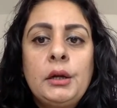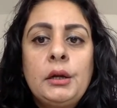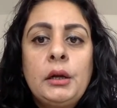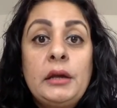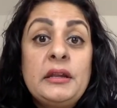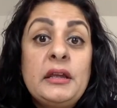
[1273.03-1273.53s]

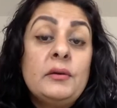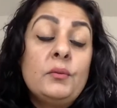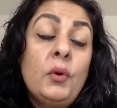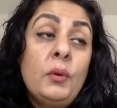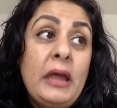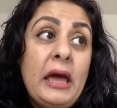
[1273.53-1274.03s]
And then
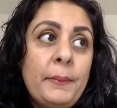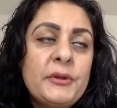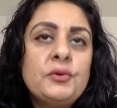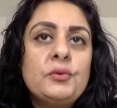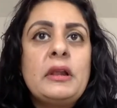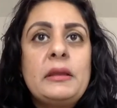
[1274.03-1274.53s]
what will happen, you
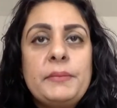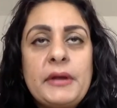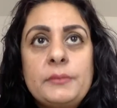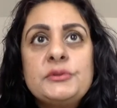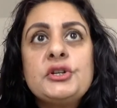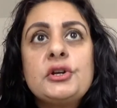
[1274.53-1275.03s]
will be able
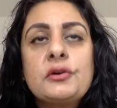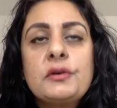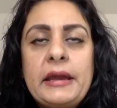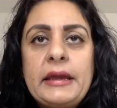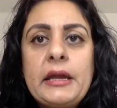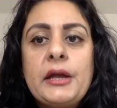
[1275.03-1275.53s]
to
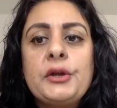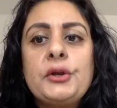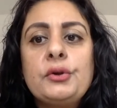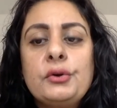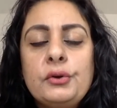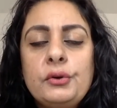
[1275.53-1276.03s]
create a
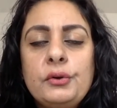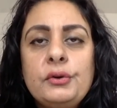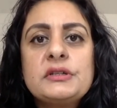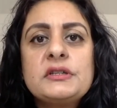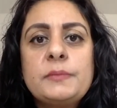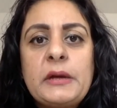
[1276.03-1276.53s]
good
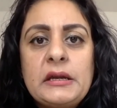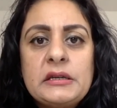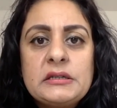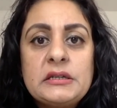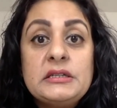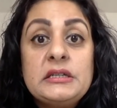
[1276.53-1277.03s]
space,
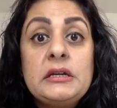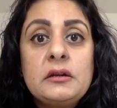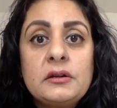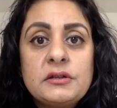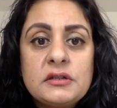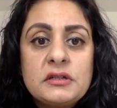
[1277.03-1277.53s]
a
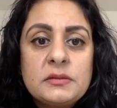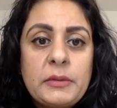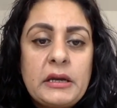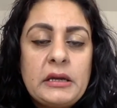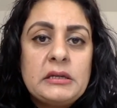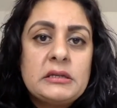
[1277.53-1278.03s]
decluttered
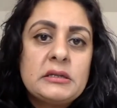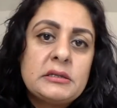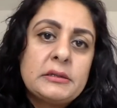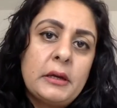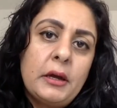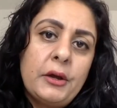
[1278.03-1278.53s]
space
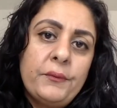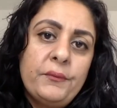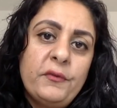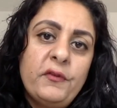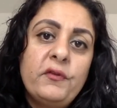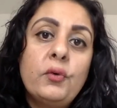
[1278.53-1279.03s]

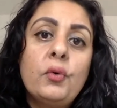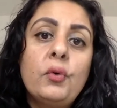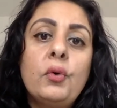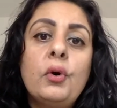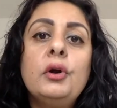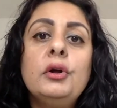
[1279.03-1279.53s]

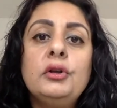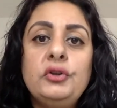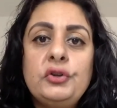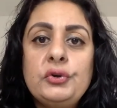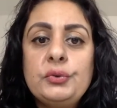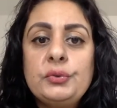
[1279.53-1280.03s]
for
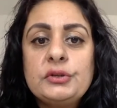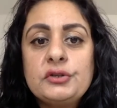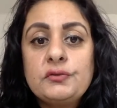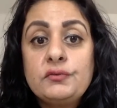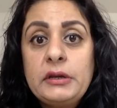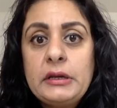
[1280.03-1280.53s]
you to
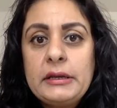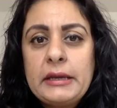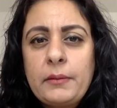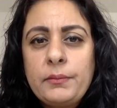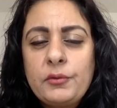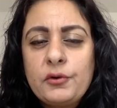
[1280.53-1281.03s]
really
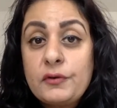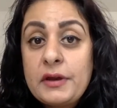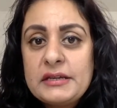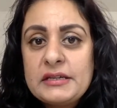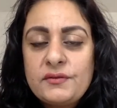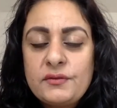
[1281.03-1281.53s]
get
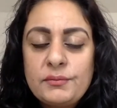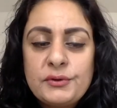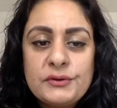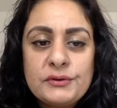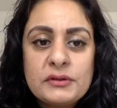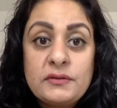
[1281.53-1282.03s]
creative and
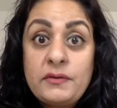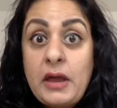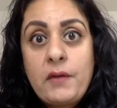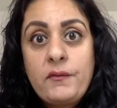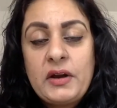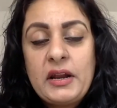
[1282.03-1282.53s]
productive
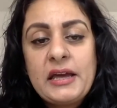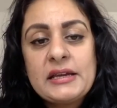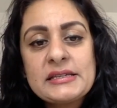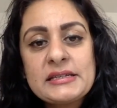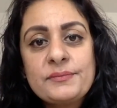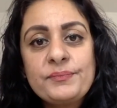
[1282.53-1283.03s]
and relaxed.